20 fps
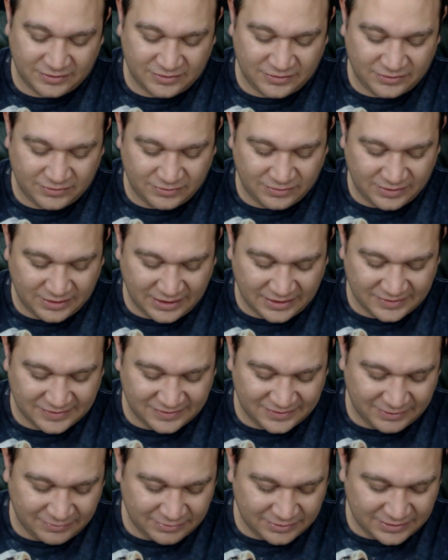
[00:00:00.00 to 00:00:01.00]
good to kind of
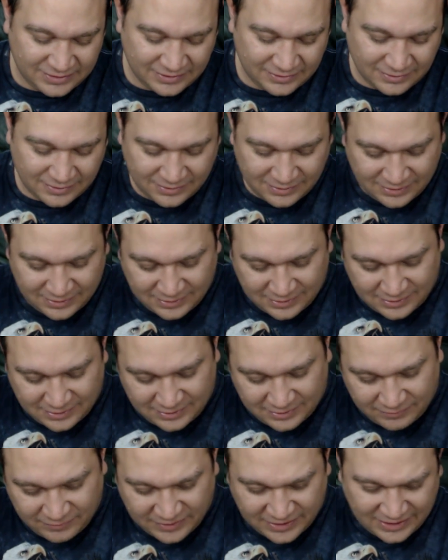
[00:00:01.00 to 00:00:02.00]
see what
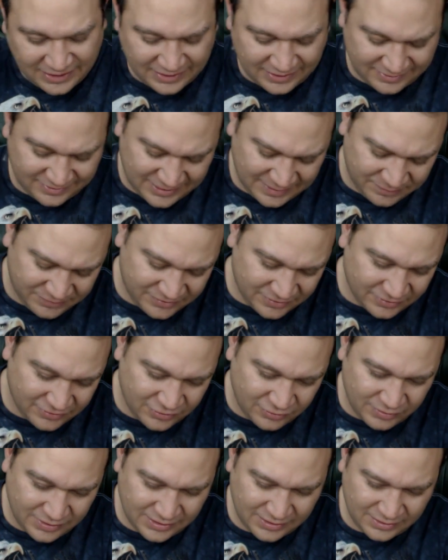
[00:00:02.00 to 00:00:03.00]
kind of tips they're
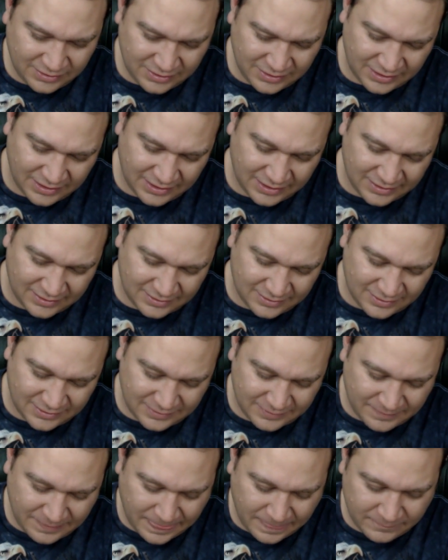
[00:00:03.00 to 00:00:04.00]
doing,
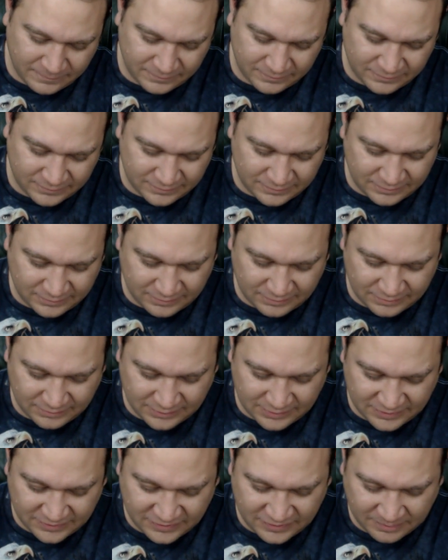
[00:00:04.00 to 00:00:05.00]
and
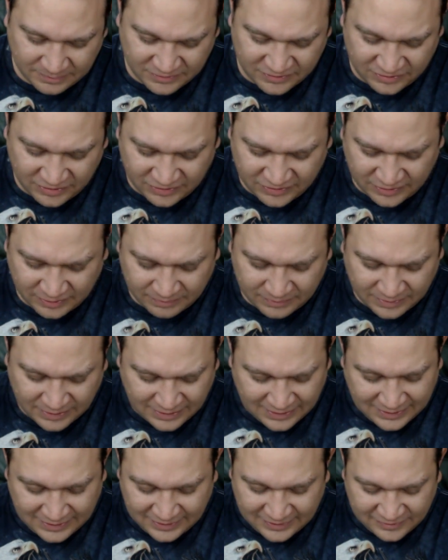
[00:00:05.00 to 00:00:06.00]
some
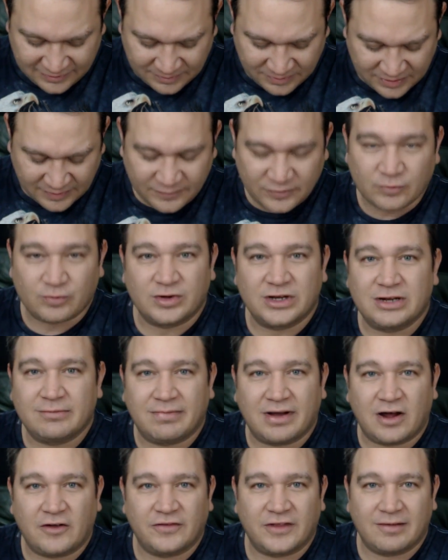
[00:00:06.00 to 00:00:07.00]
stuff to read
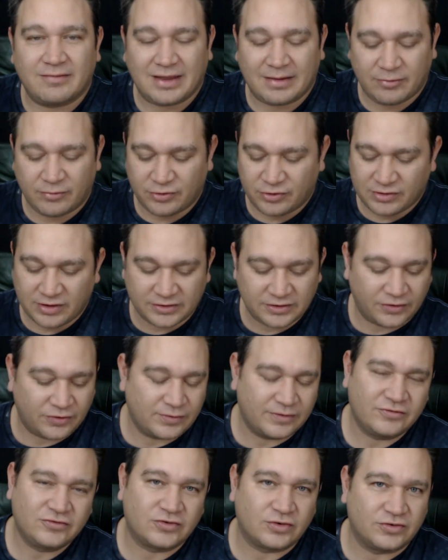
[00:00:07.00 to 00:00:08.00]
about that maybe when you're out in the
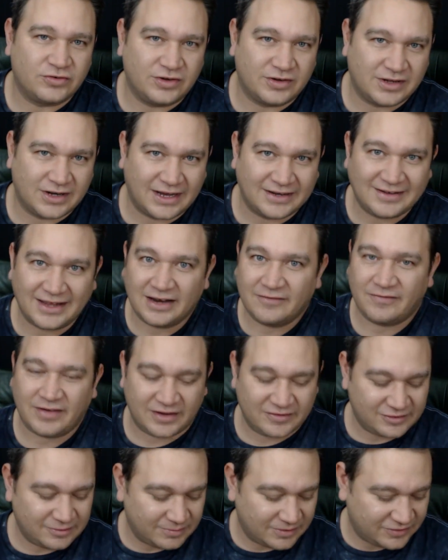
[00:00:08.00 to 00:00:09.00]
thrift stores you can
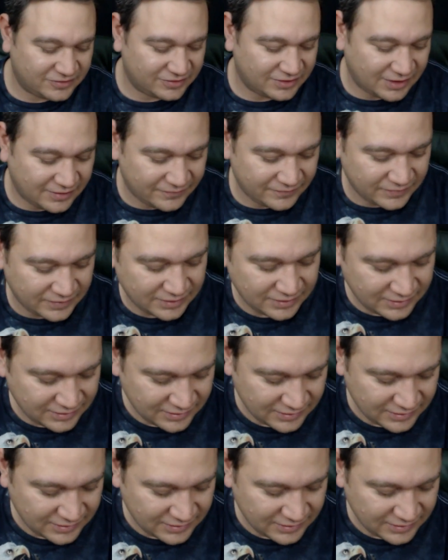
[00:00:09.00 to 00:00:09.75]
identify some of the stuff.